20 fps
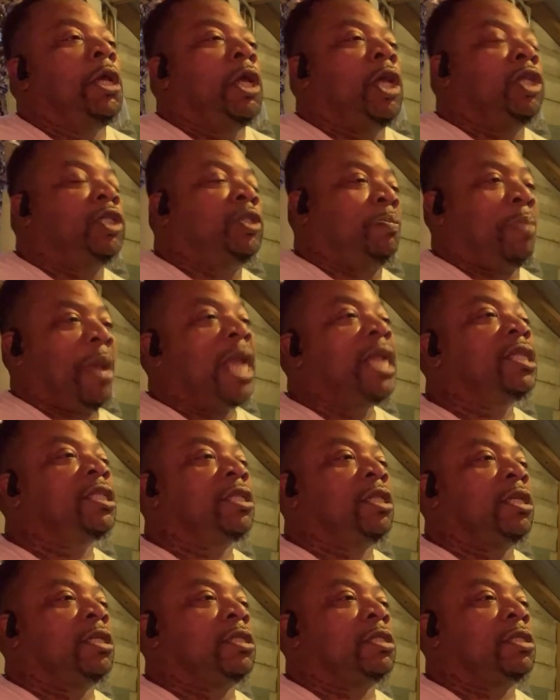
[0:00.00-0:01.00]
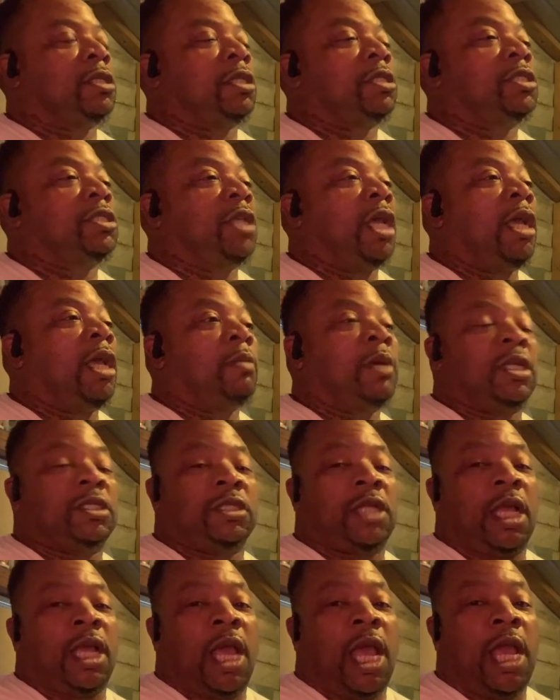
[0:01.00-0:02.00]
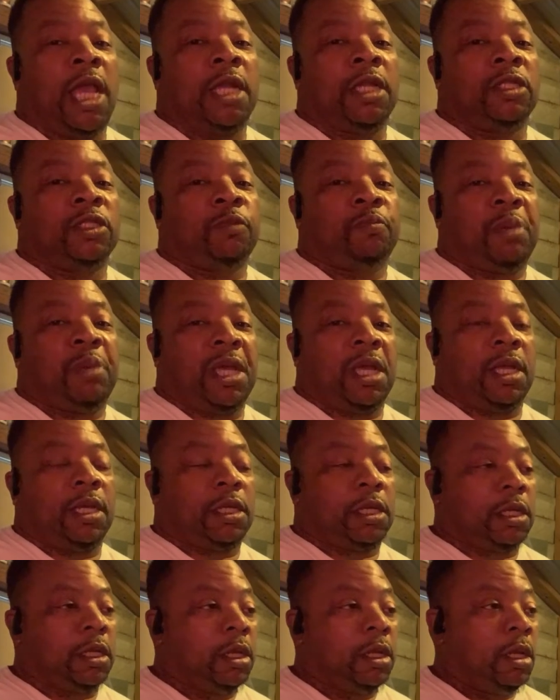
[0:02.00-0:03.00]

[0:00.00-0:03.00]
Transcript: It's basically the same because their head is big.